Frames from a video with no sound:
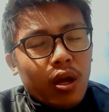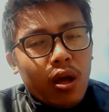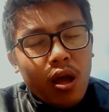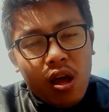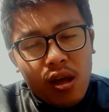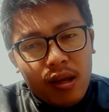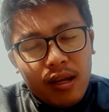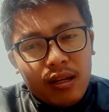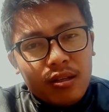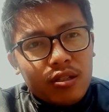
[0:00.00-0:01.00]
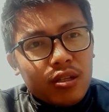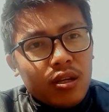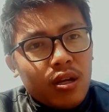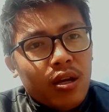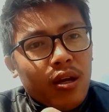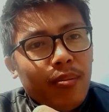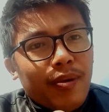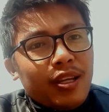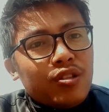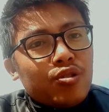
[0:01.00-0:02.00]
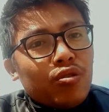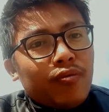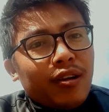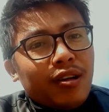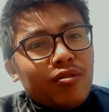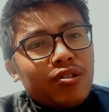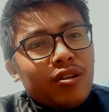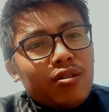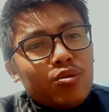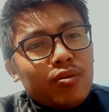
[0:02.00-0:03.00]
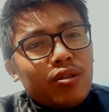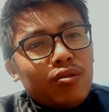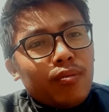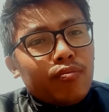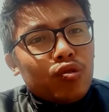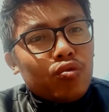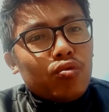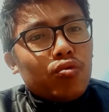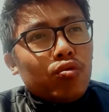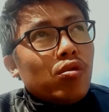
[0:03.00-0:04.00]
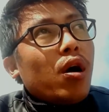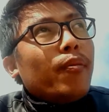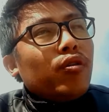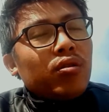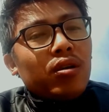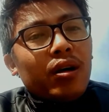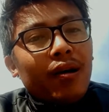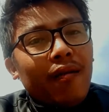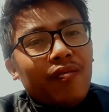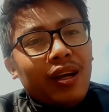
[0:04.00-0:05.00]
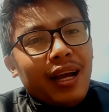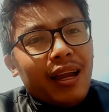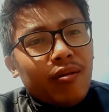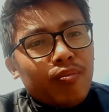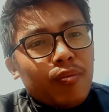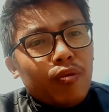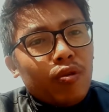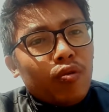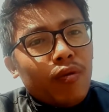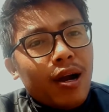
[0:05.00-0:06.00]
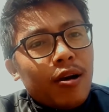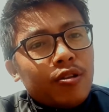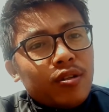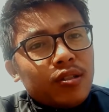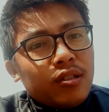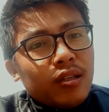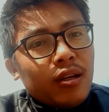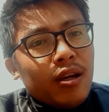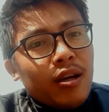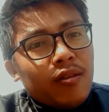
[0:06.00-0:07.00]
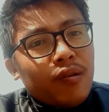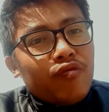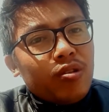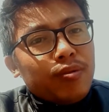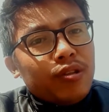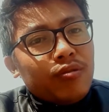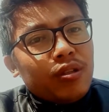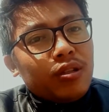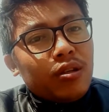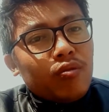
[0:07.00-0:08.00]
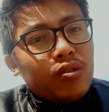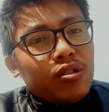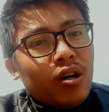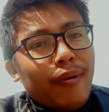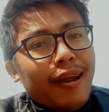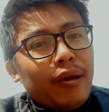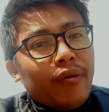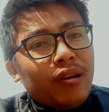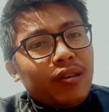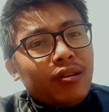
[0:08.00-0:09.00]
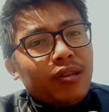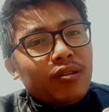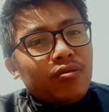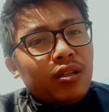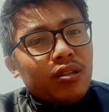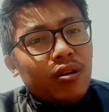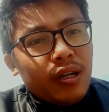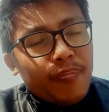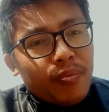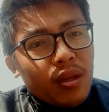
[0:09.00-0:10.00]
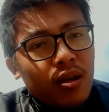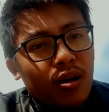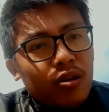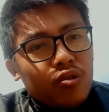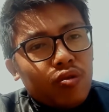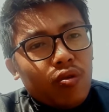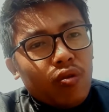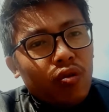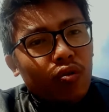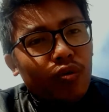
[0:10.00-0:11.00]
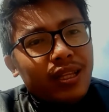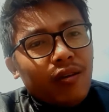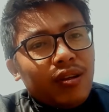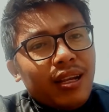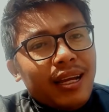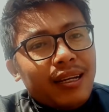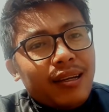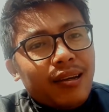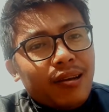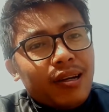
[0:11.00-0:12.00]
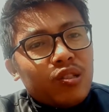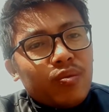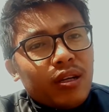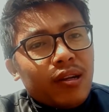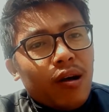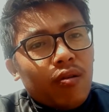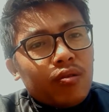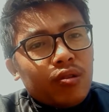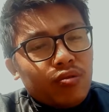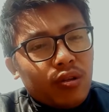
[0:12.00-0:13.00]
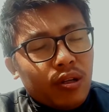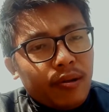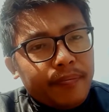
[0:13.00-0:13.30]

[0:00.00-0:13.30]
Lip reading: And please don't forget to share this video to among that kind of people who are searching the free video editor which is available in the internet. Okay, so without any late, let's begin our tutorial.